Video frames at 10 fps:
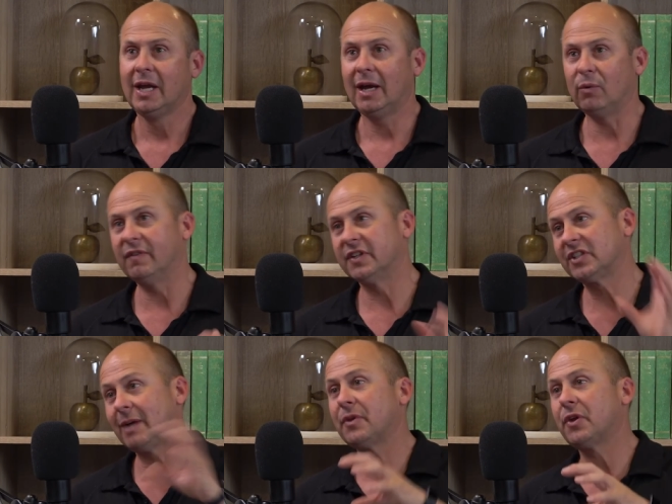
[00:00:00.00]
However,
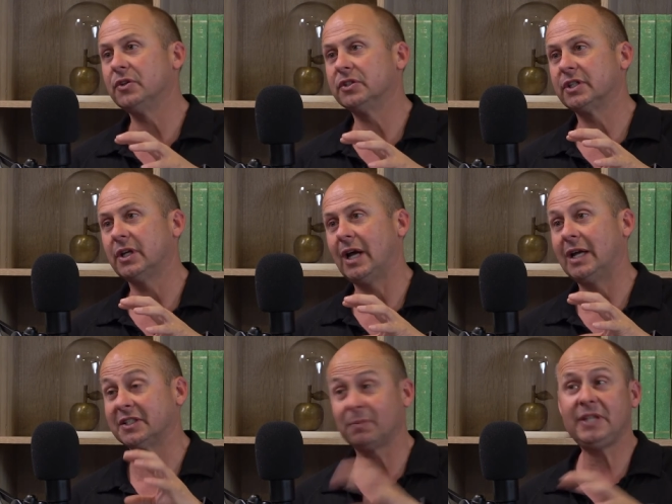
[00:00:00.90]
some of those
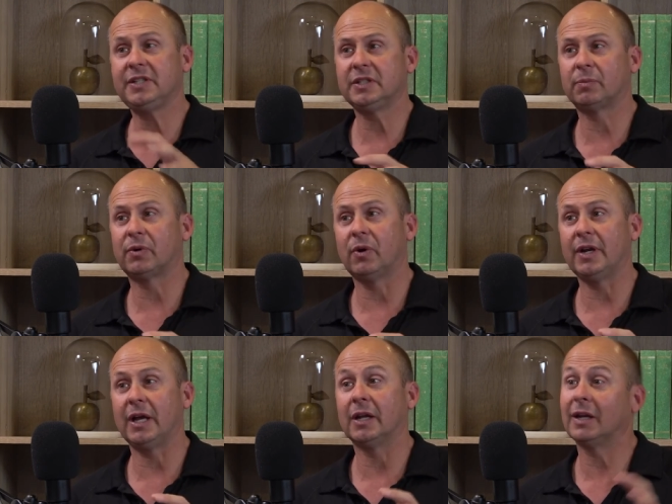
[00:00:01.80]
species of
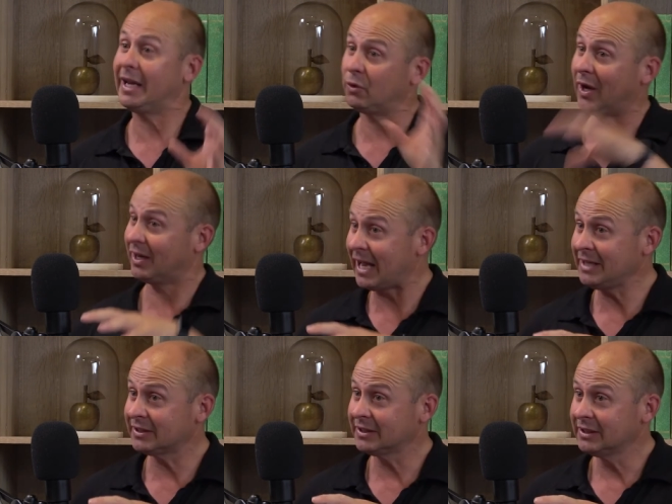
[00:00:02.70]
piranha lay quite
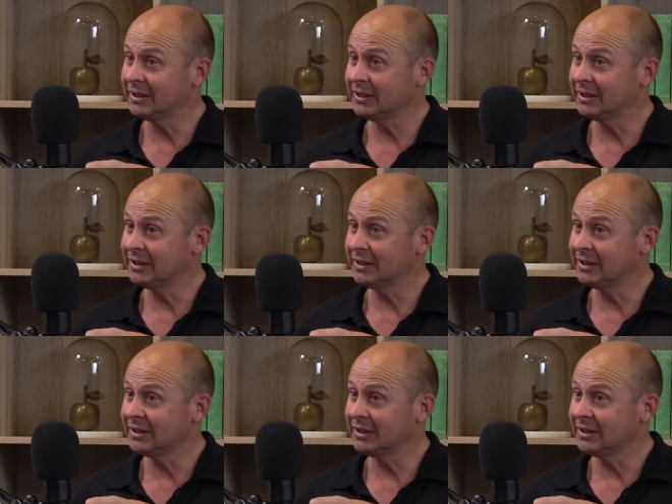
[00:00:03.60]
late.